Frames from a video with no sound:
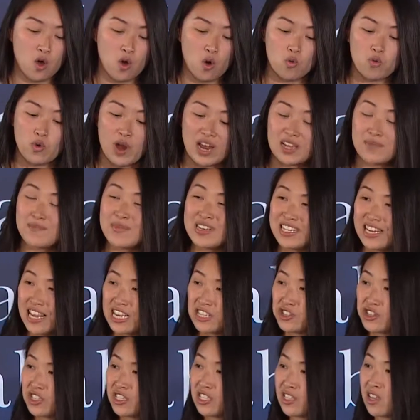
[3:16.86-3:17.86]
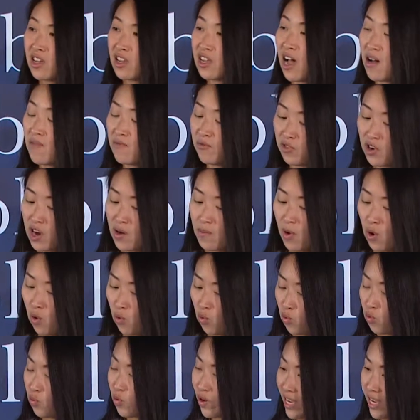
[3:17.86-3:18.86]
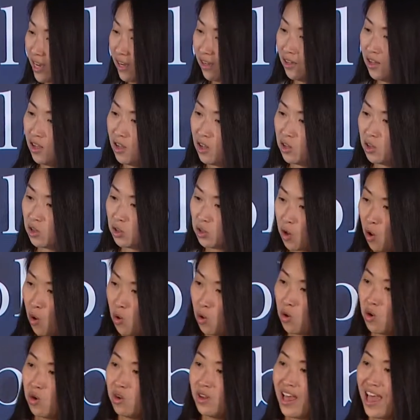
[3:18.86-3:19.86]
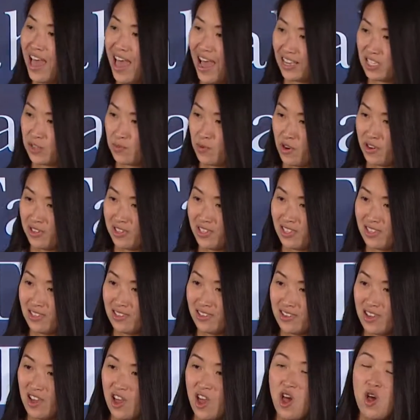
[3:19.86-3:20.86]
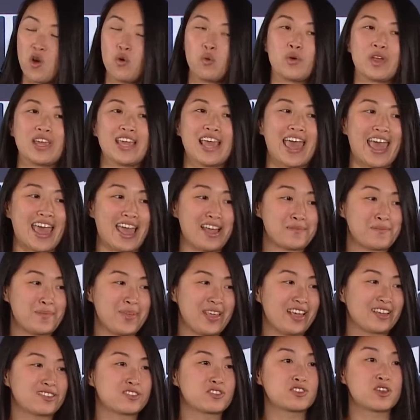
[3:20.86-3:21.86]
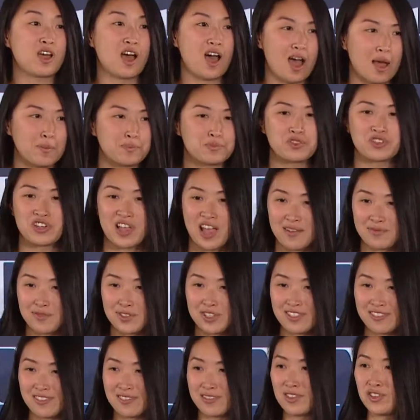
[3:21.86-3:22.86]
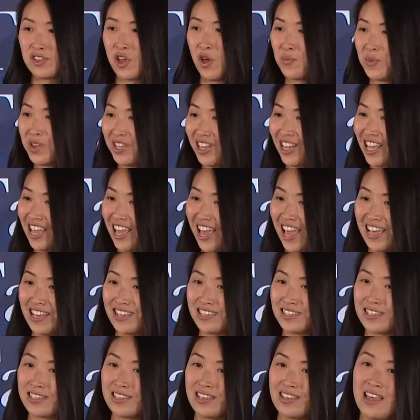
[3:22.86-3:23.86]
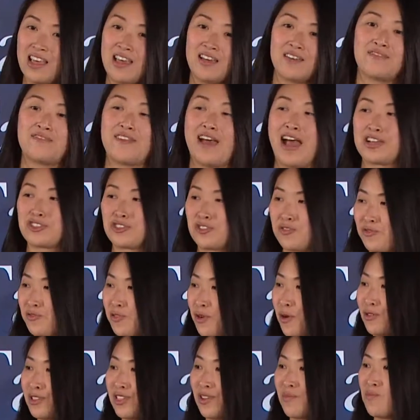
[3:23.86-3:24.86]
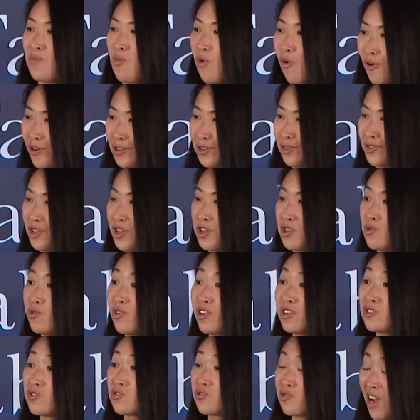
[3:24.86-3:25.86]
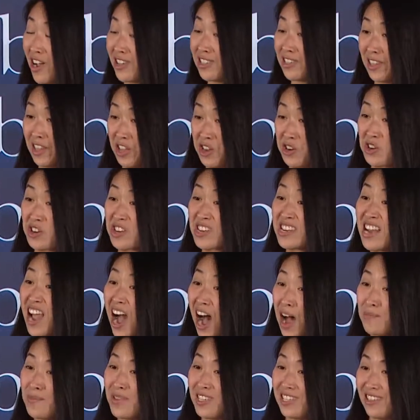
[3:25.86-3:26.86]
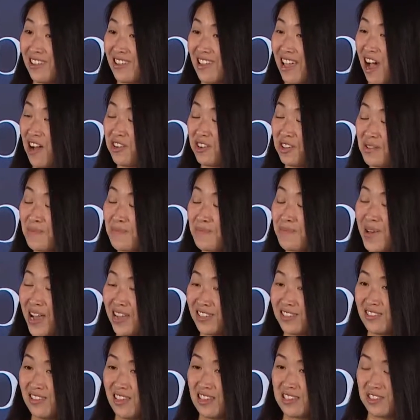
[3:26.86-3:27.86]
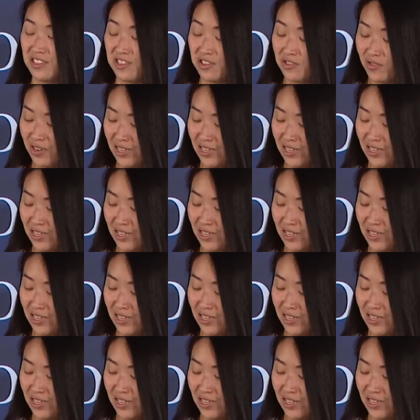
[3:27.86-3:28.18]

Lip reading: recommendations come from real local experts. We handpick top chefs, sommeliers, fashion folks, and more so that you can trust that you're not missing out on the best things to do in